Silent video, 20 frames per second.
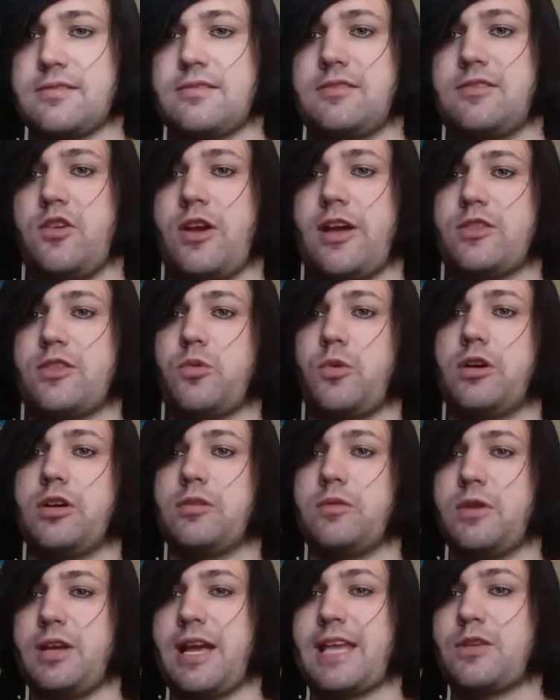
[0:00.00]
you have to wear.
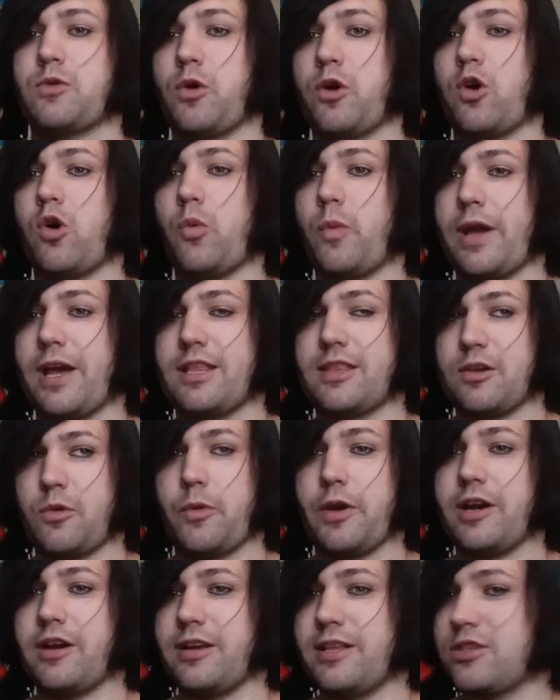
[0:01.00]
We have to wear. Oh, we have to
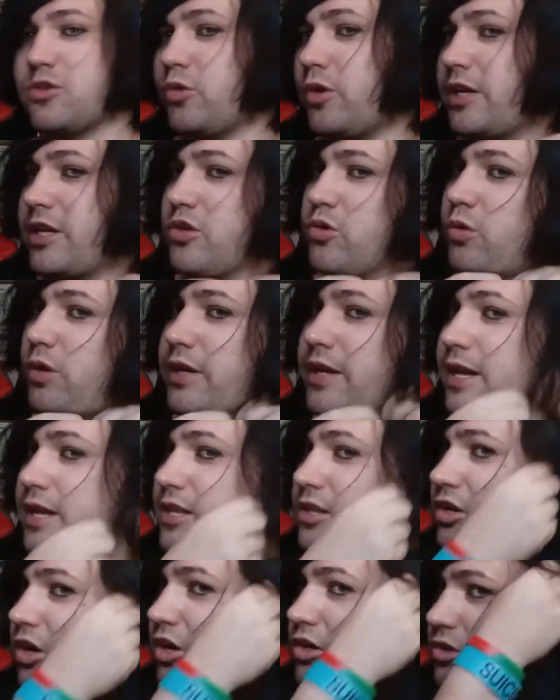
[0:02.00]
wear in 2020
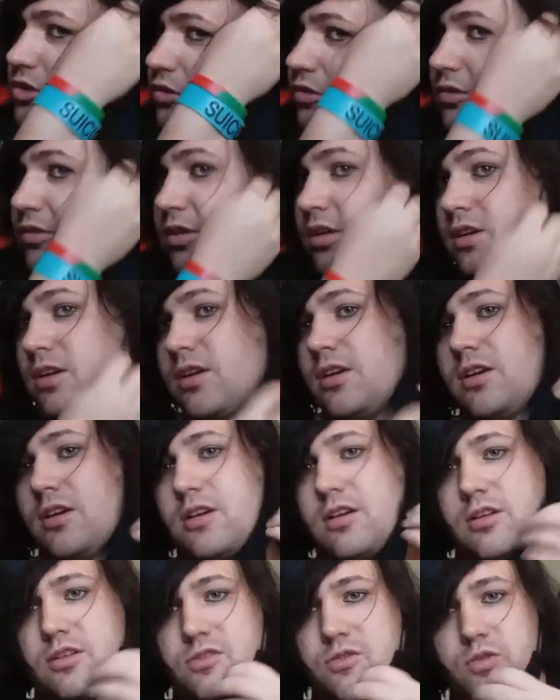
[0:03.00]
and also
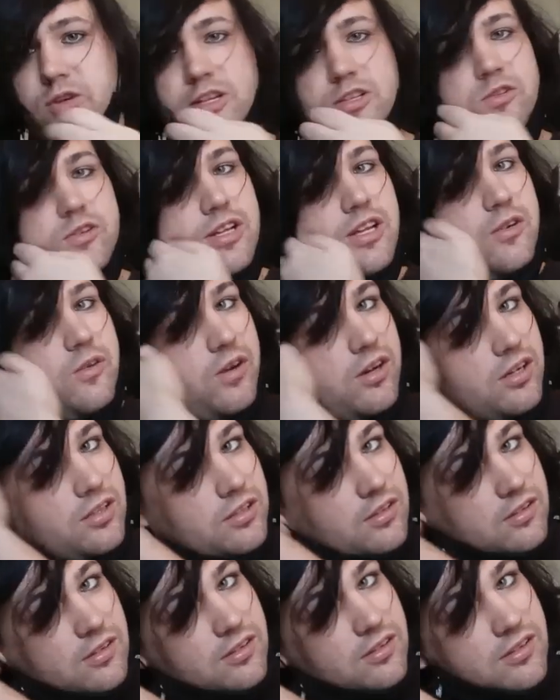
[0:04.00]
2021.
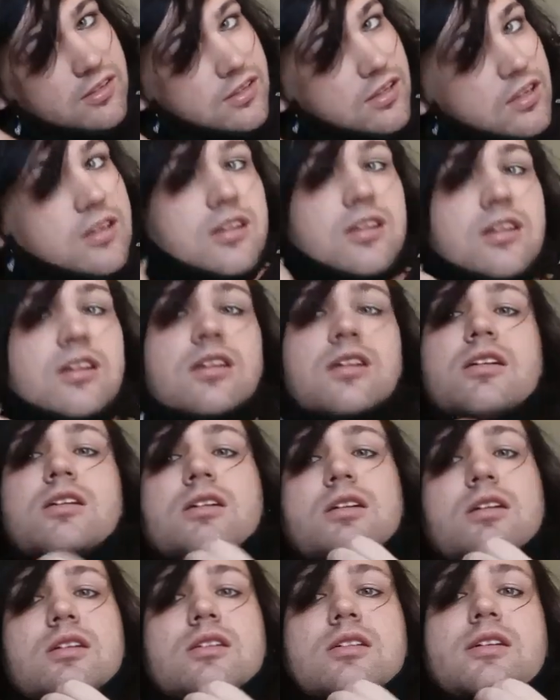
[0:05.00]

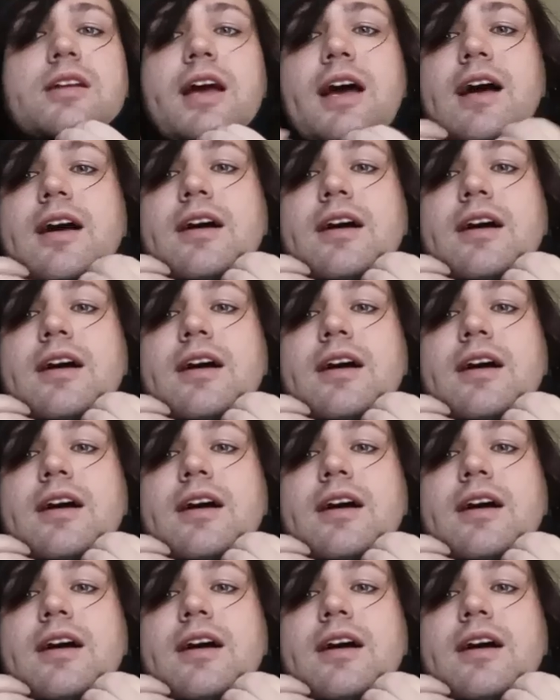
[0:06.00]
Yeah,